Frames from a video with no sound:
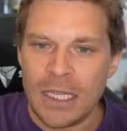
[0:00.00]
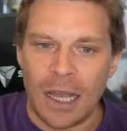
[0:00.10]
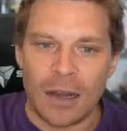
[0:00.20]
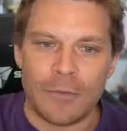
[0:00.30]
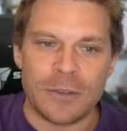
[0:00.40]
me
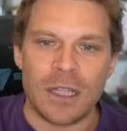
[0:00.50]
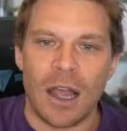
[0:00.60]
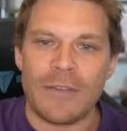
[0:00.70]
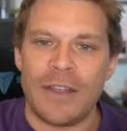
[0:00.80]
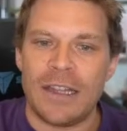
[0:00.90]
kind of
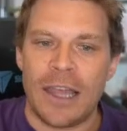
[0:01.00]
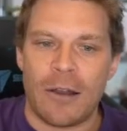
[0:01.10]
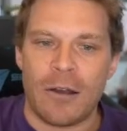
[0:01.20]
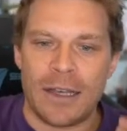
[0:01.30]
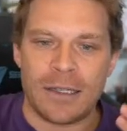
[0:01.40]
dive in
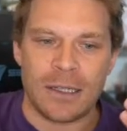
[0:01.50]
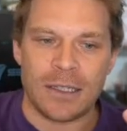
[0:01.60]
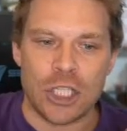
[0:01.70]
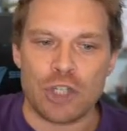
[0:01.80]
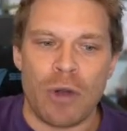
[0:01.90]
there and
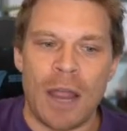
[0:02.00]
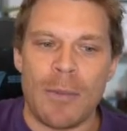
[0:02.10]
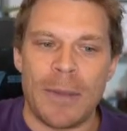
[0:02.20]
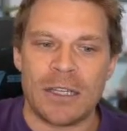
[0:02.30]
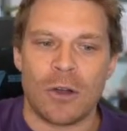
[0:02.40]
describe
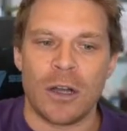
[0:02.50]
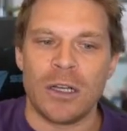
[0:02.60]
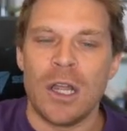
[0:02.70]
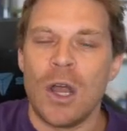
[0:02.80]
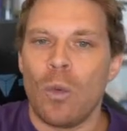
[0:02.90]
a bit
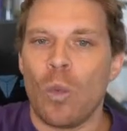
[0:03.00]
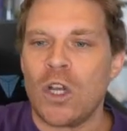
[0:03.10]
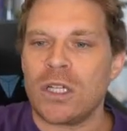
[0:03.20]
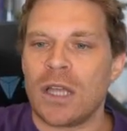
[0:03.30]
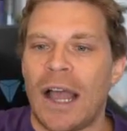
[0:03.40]
on
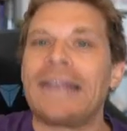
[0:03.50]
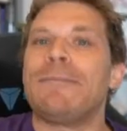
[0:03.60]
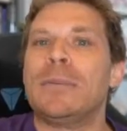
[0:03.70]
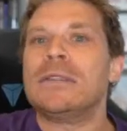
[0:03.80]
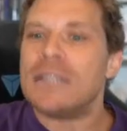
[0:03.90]
what I
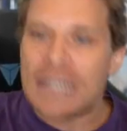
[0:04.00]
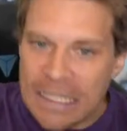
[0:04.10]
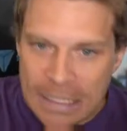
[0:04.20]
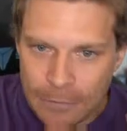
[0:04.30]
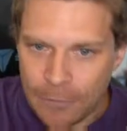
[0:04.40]

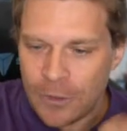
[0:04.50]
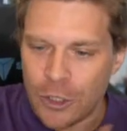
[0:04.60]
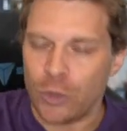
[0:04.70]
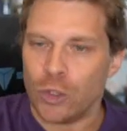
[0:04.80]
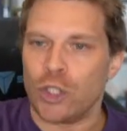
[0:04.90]
believe
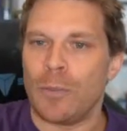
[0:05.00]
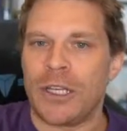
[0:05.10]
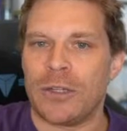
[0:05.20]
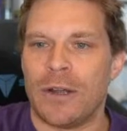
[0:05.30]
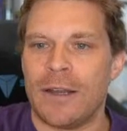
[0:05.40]
you should be
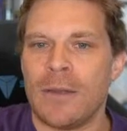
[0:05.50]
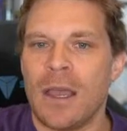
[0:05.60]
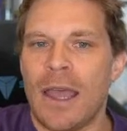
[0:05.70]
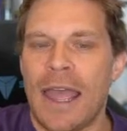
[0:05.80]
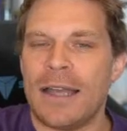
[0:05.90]
doing.
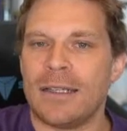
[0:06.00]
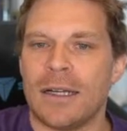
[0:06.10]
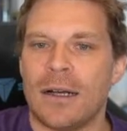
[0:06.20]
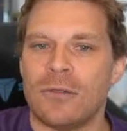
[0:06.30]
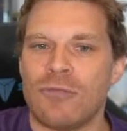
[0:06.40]
And
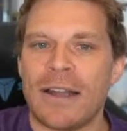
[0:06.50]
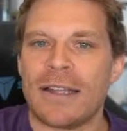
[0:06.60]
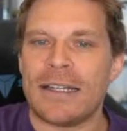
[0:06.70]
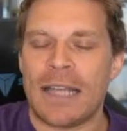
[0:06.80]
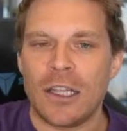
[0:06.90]
rather
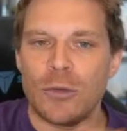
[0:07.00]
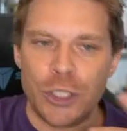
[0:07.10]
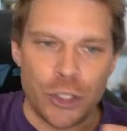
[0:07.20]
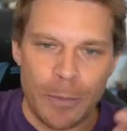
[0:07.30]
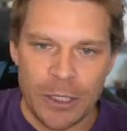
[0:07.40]
than tell you what
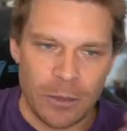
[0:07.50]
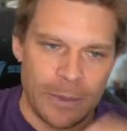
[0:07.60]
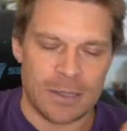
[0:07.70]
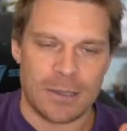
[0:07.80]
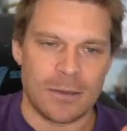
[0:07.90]
you should be doing,
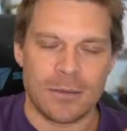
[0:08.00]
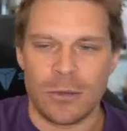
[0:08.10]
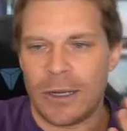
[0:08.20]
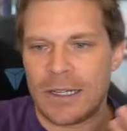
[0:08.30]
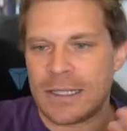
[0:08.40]
because
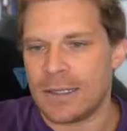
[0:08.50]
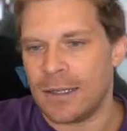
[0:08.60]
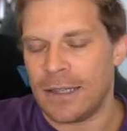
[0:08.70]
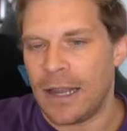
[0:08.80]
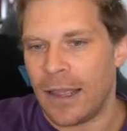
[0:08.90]
to be honest,
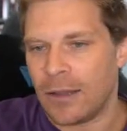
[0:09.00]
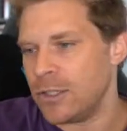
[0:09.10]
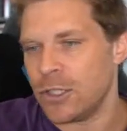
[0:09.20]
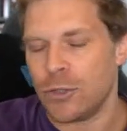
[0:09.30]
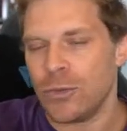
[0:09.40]
then I
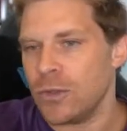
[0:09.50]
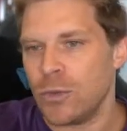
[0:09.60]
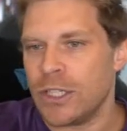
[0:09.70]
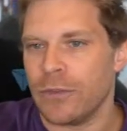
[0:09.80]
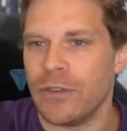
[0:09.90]
could just
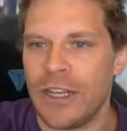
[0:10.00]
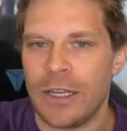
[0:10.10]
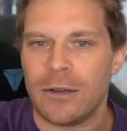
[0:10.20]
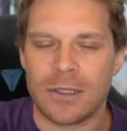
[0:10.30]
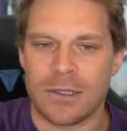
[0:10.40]
switch off the
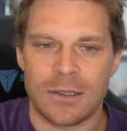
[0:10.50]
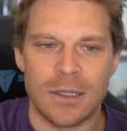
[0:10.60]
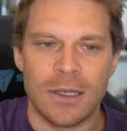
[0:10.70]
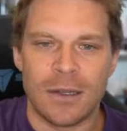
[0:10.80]
video, because